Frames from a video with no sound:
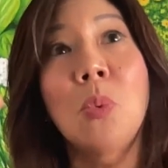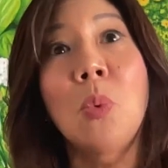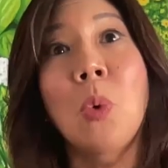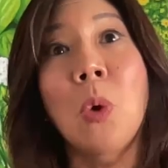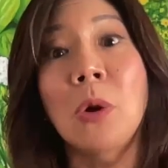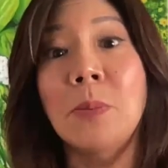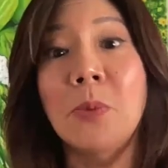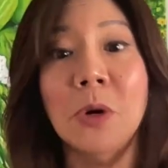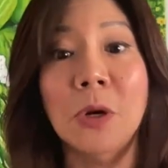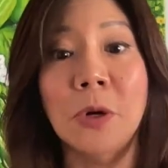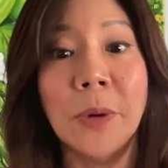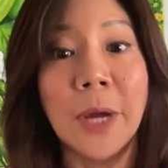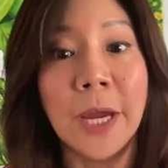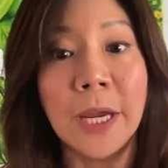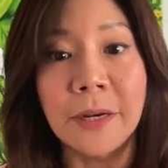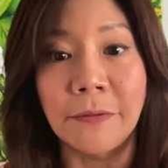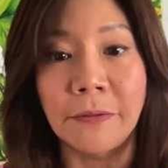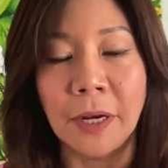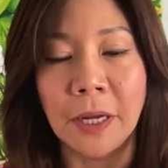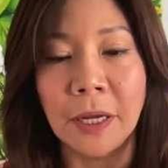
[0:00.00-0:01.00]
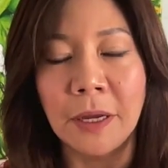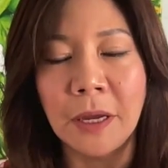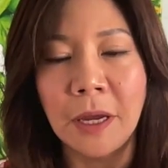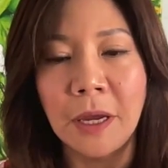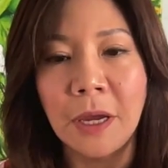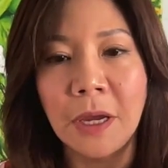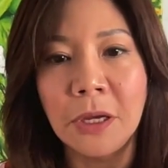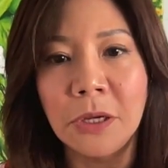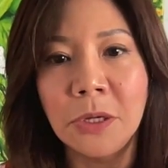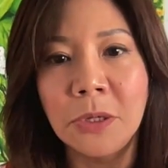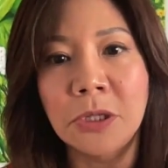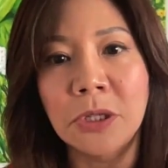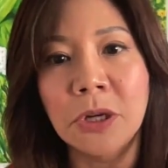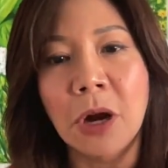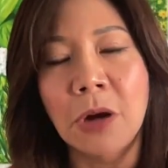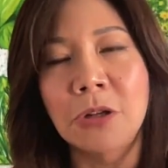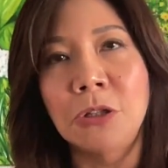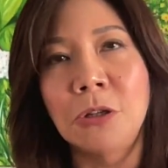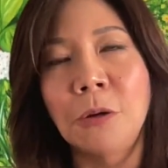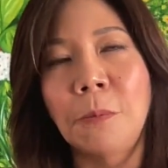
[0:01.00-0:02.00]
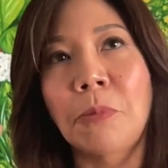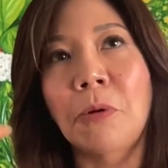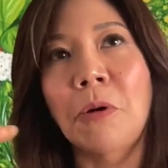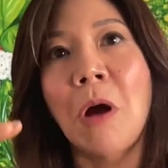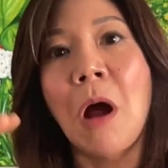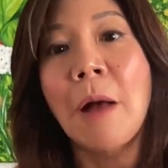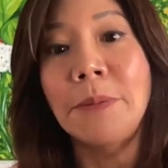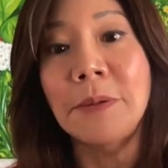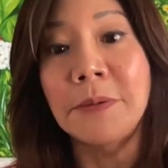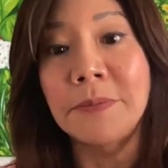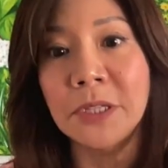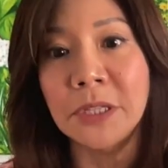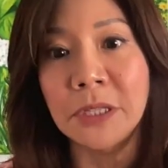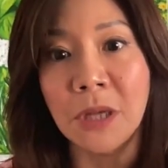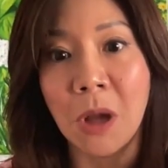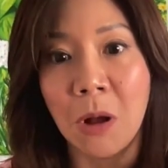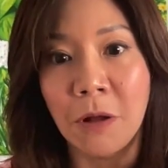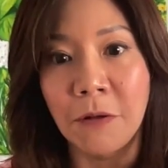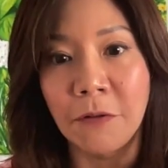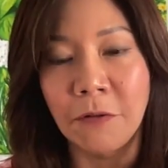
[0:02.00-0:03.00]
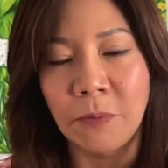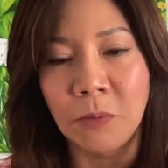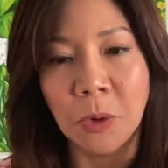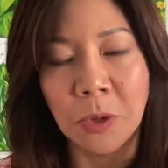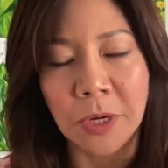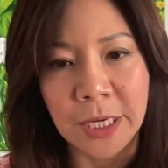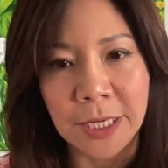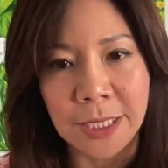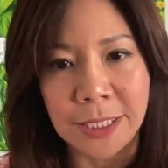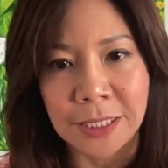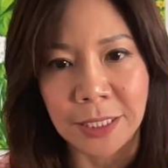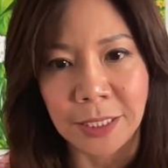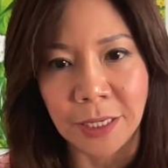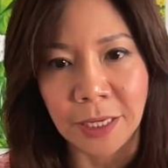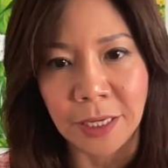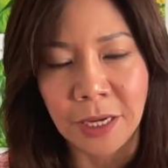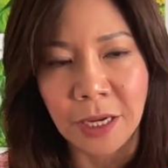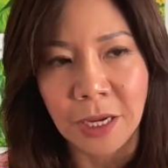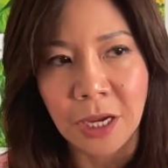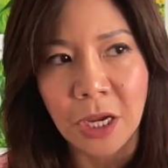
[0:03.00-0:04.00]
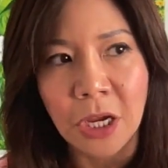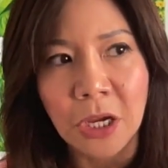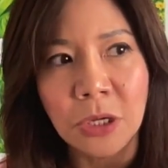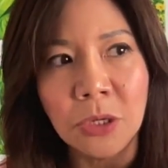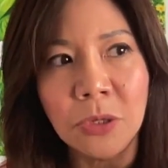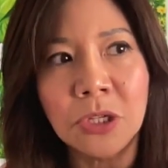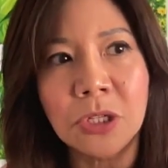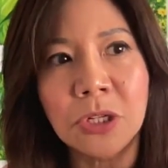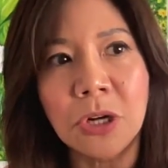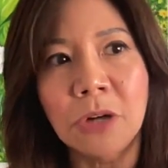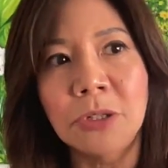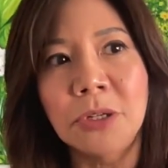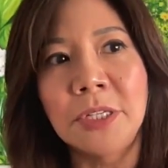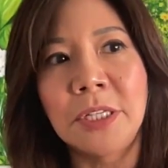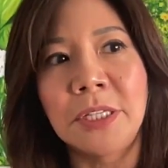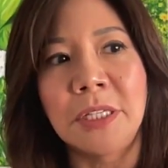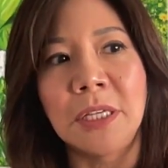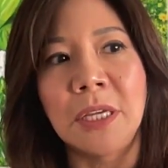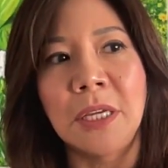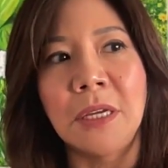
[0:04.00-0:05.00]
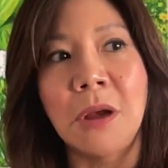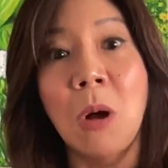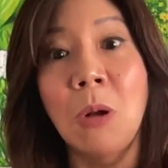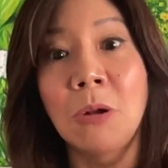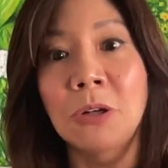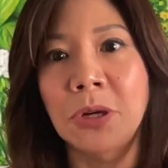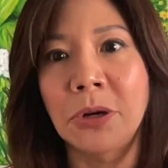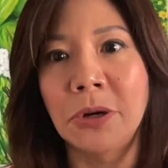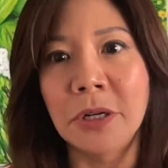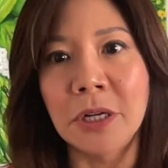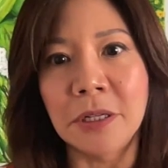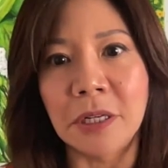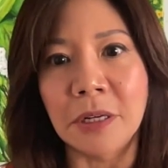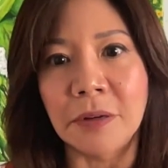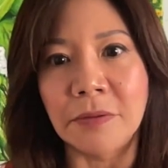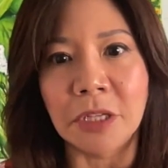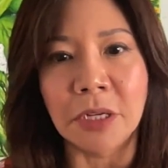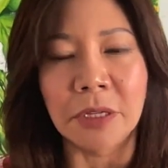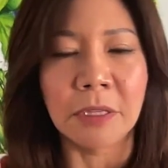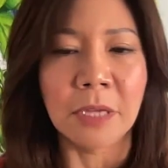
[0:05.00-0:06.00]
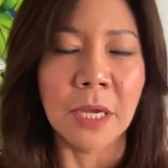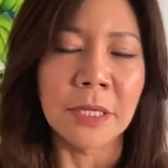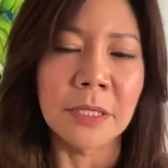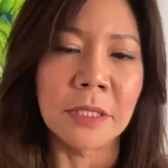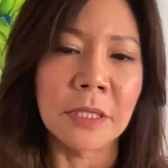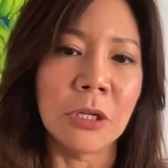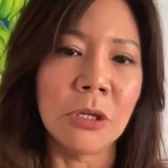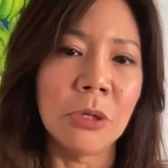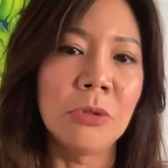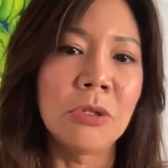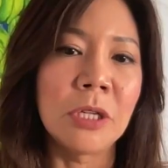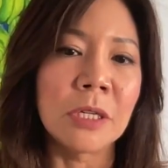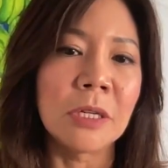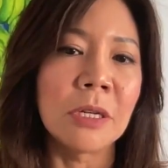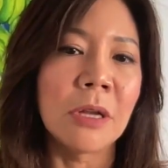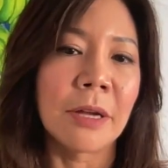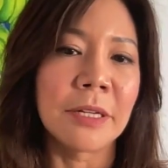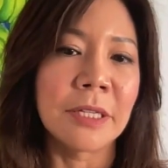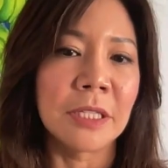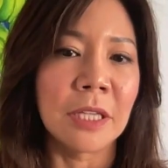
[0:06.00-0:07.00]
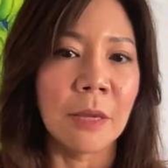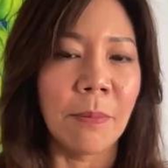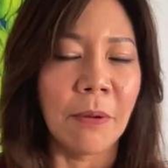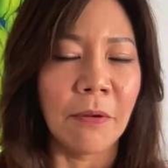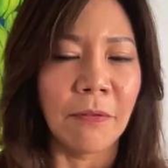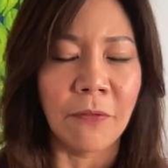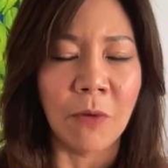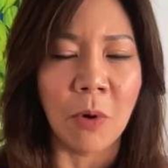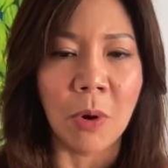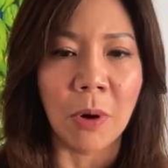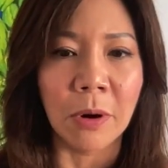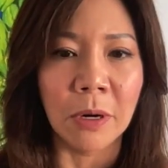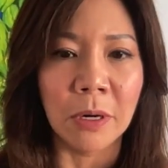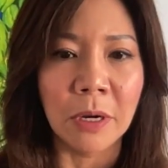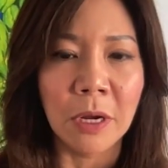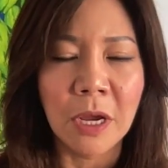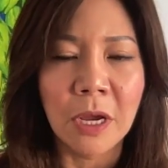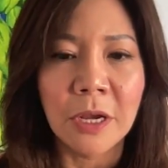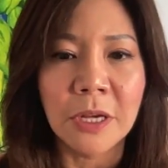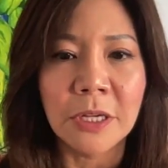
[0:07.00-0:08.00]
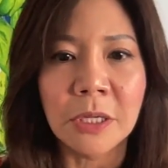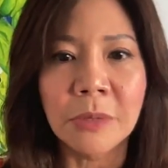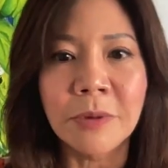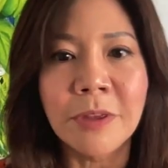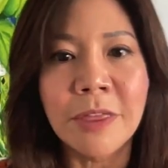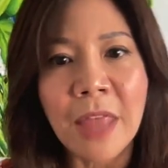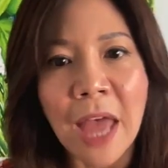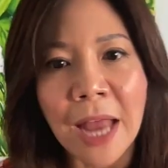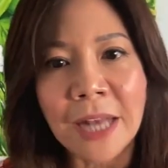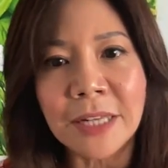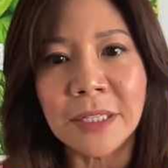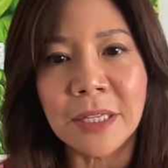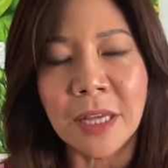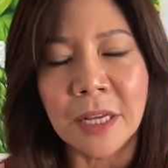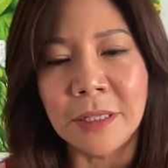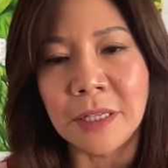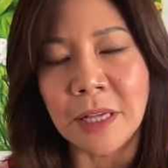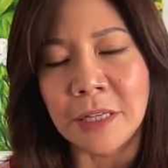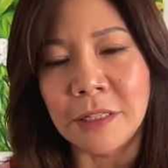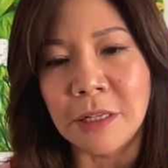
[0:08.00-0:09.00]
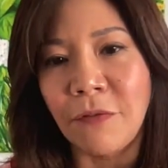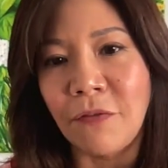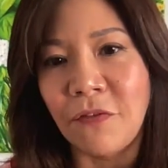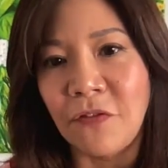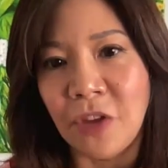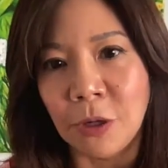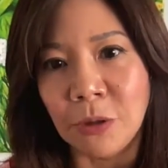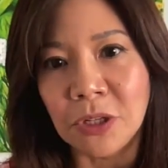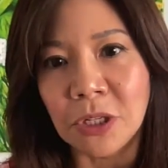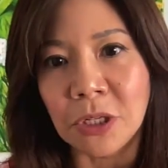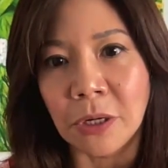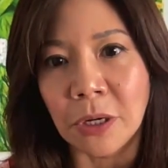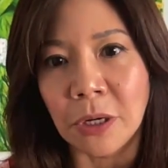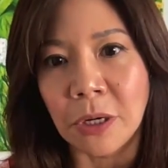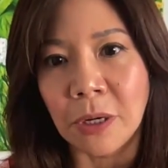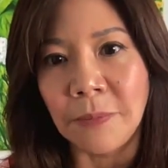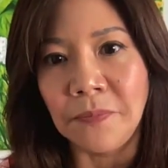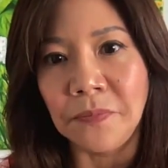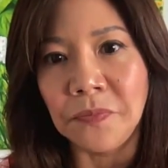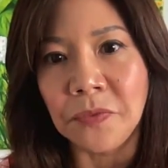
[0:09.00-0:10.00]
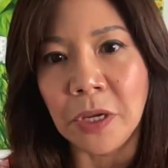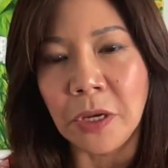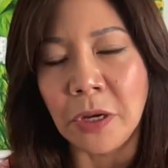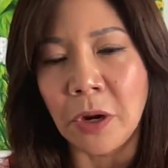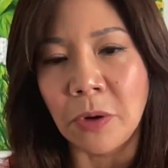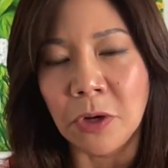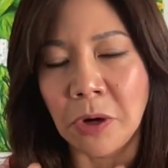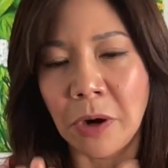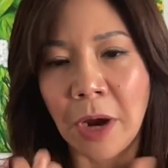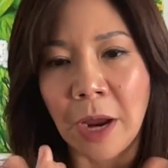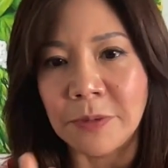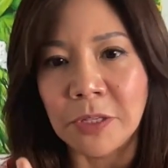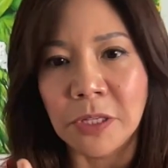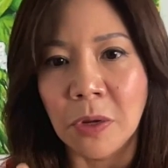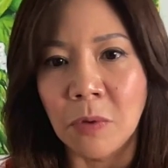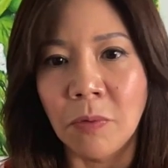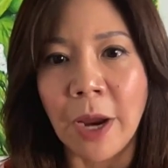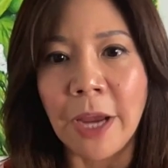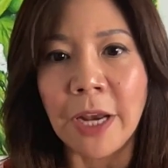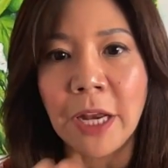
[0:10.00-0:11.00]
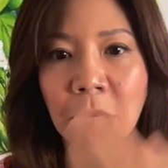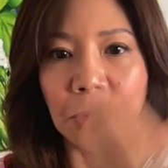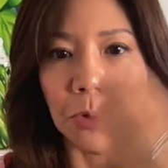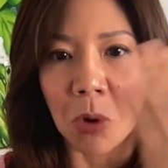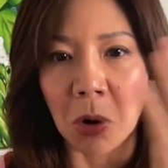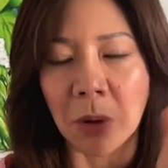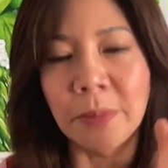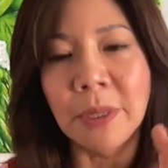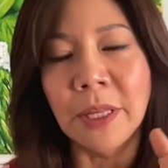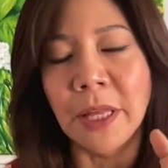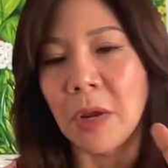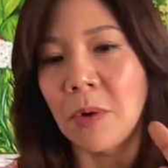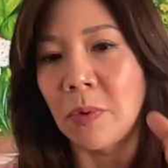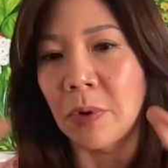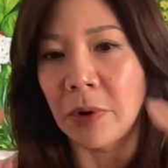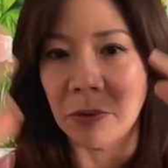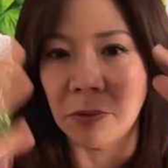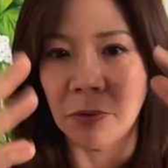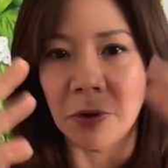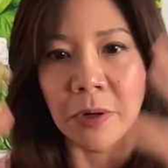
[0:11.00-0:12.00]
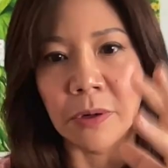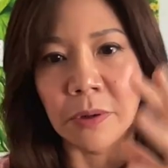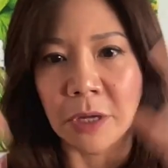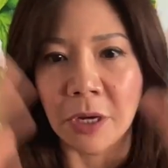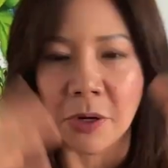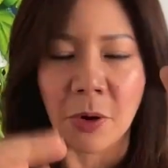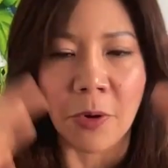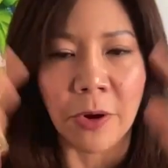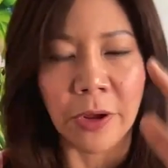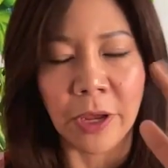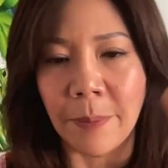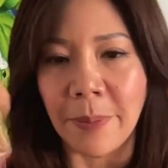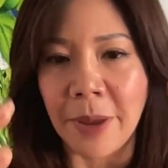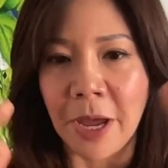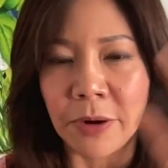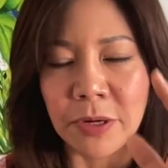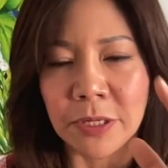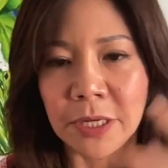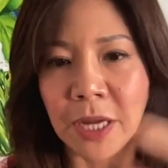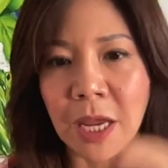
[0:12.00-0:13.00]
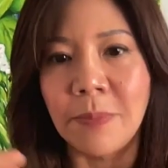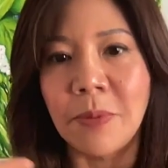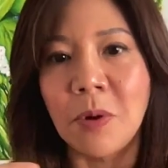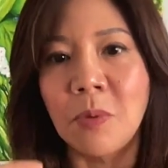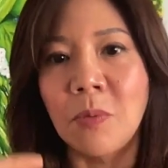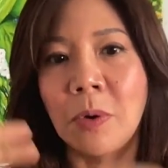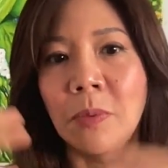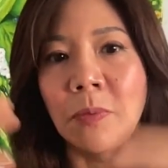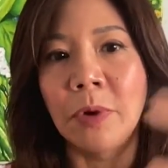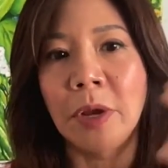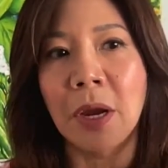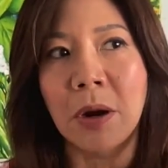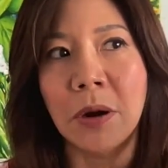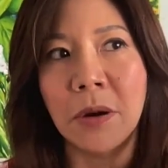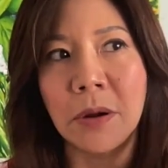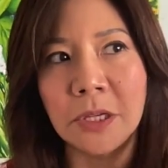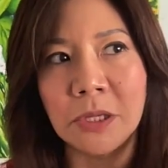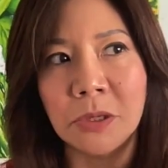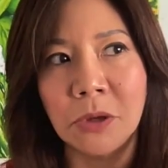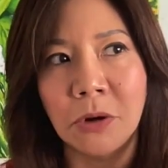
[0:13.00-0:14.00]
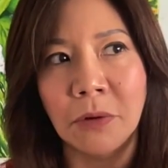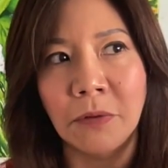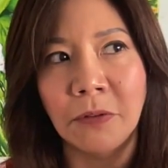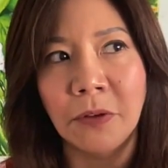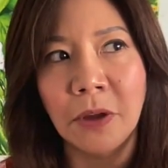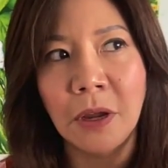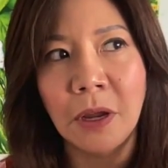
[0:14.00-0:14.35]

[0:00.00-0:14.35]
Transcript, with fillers: work more creatively. Mm. You mm-hmm. start to problem solve more easily. You start to see alternatives to things that you did not see before. So, in that sense, as a filter, you know, you're absolutely right. Like normally we're, we're you're going about our day, but when we are sort of